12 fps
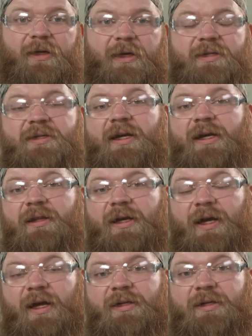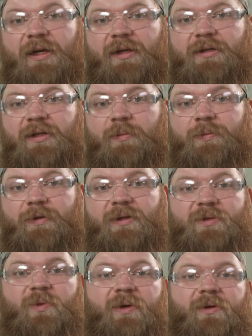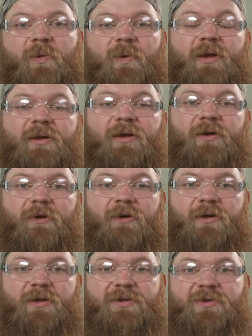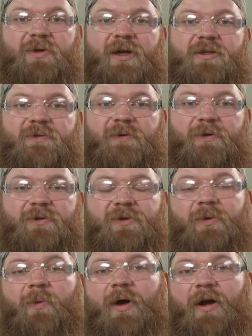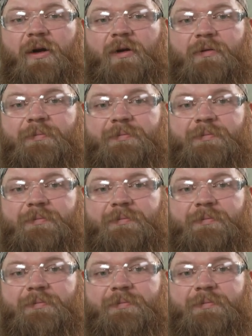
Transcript: Inside the contact tip is where the welding current is transferred to the wire.